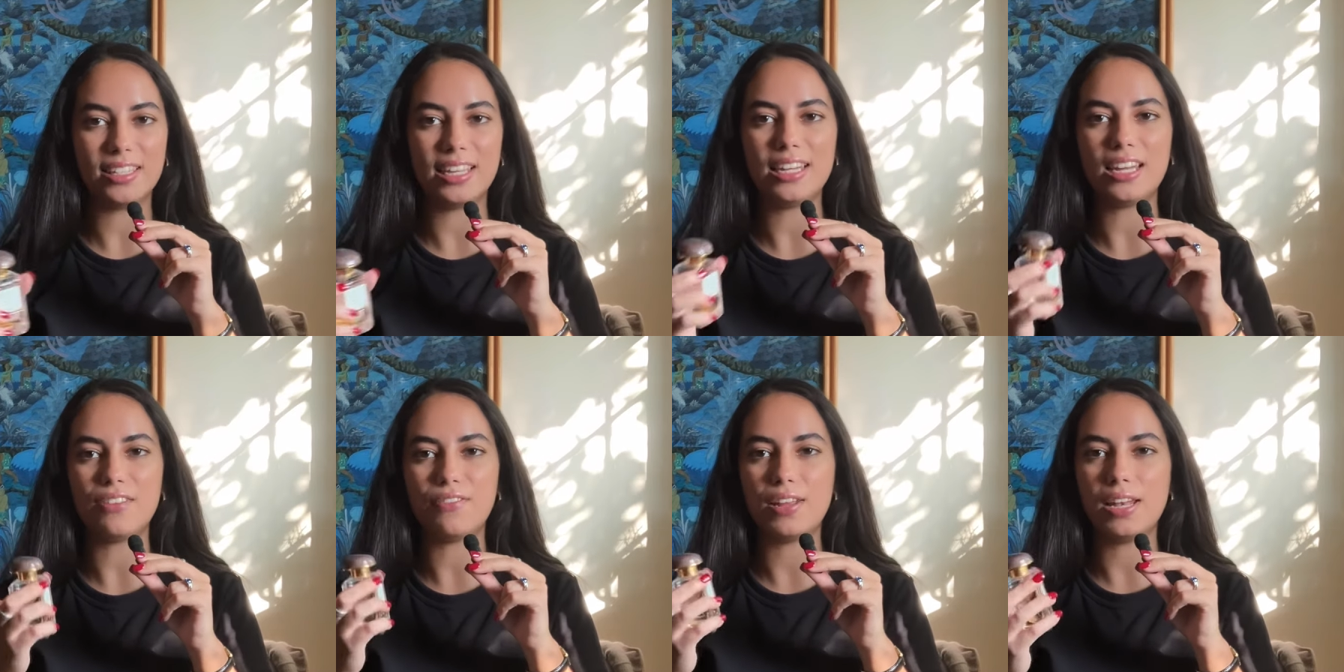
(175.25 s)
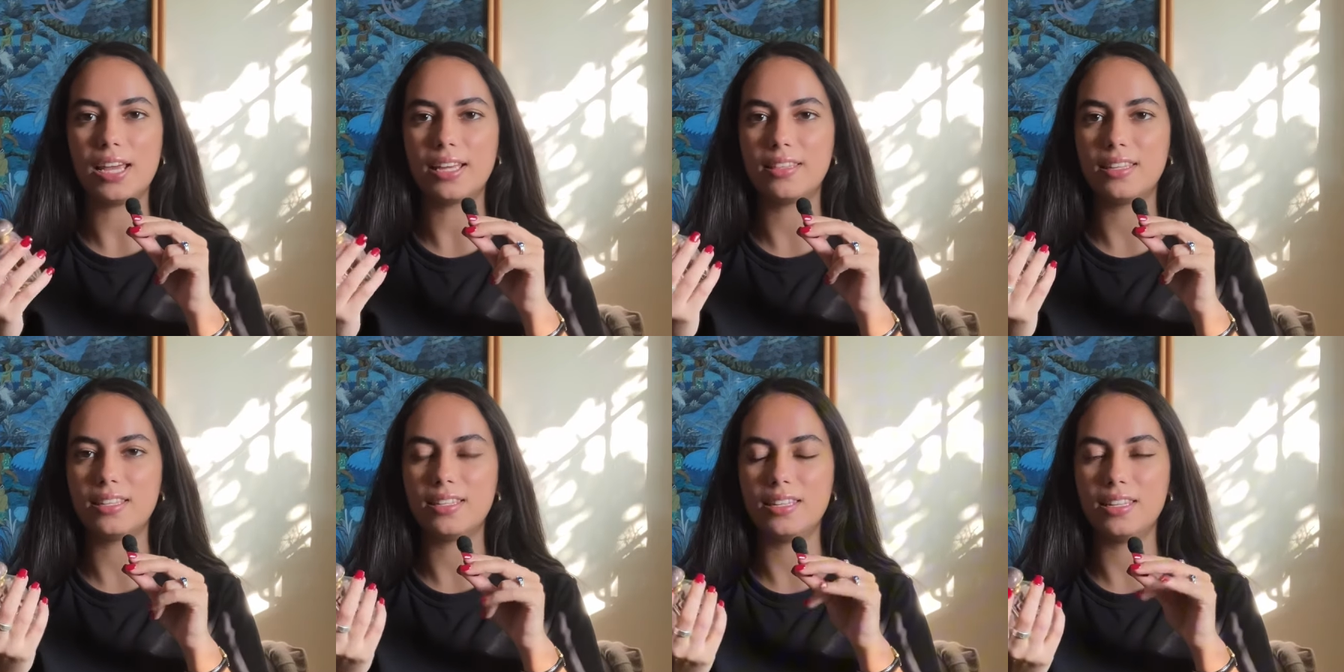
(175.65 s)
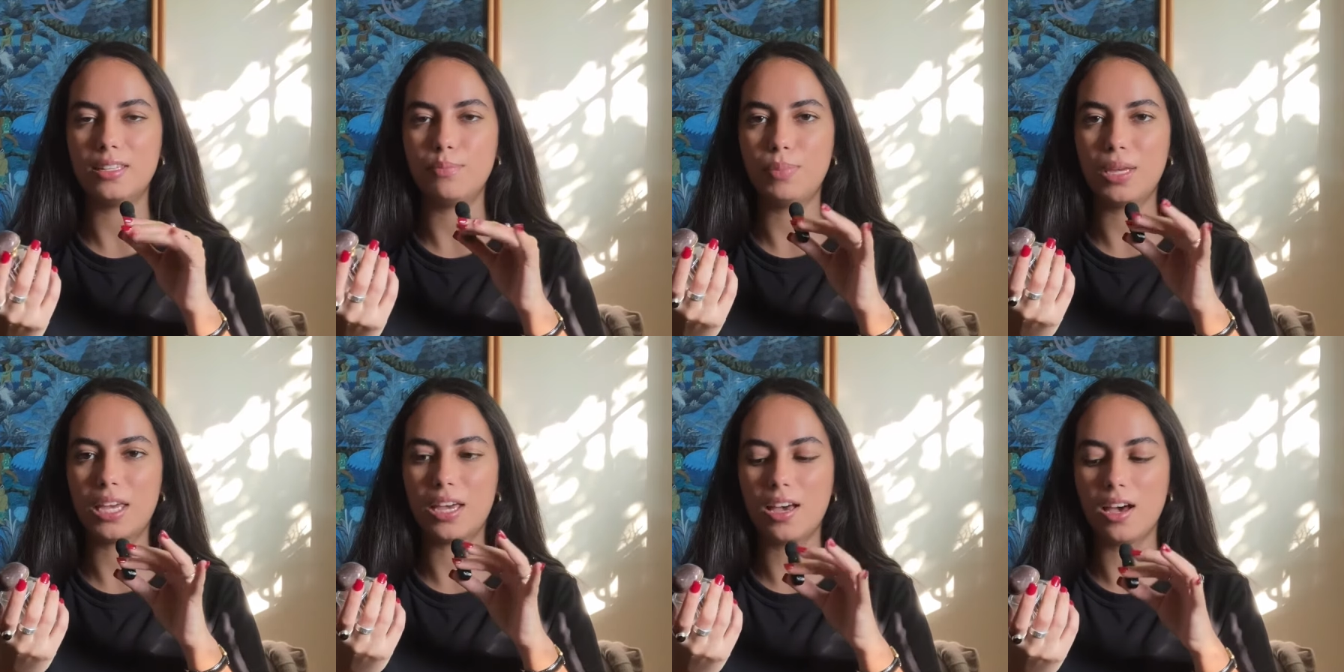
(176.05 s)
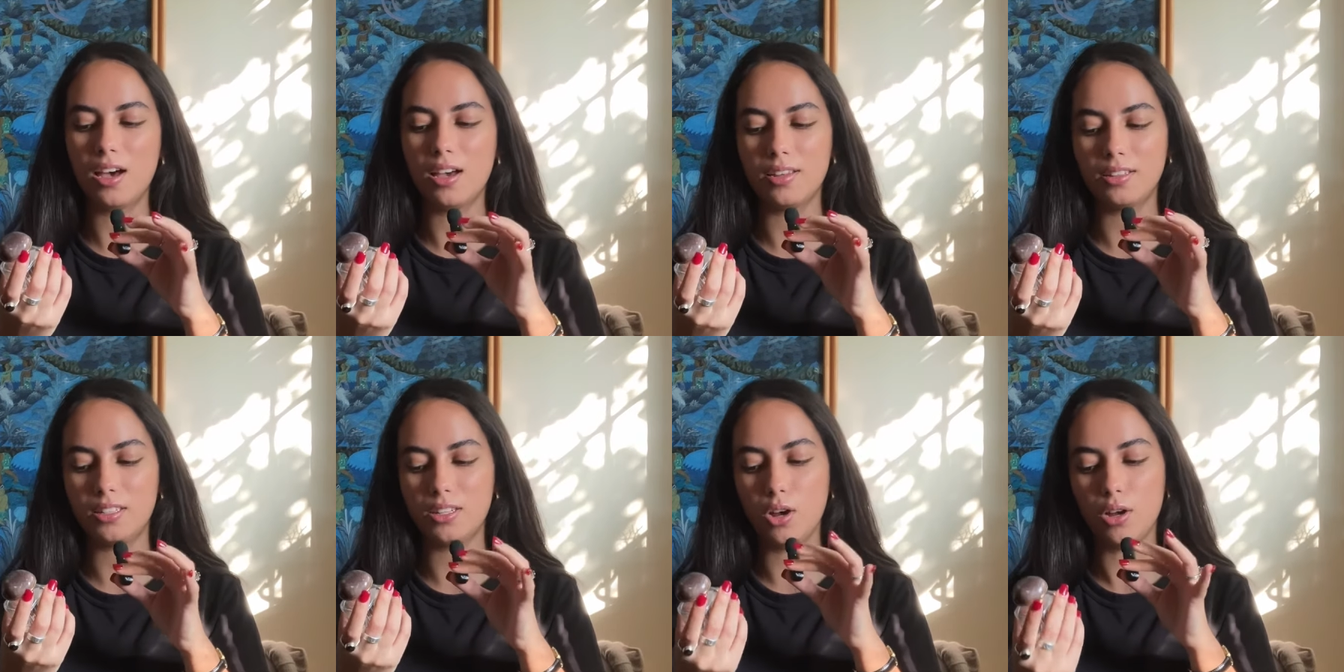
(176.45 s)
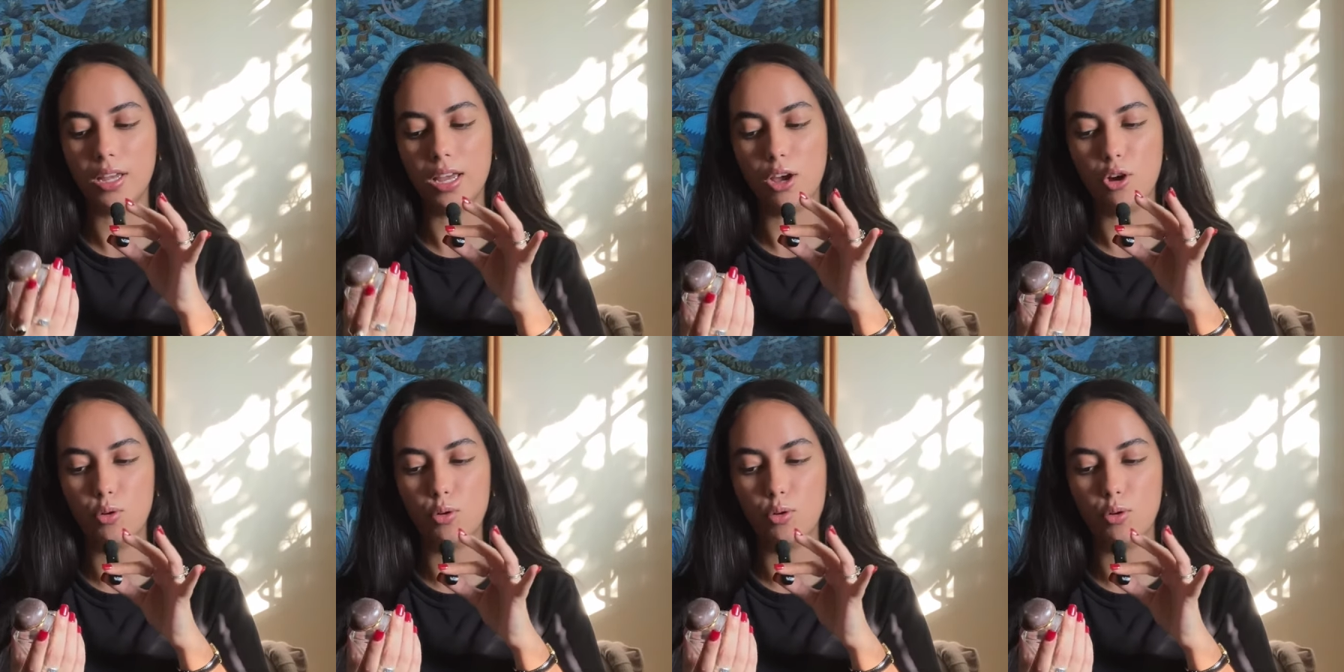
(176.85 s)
and I feel like this is because it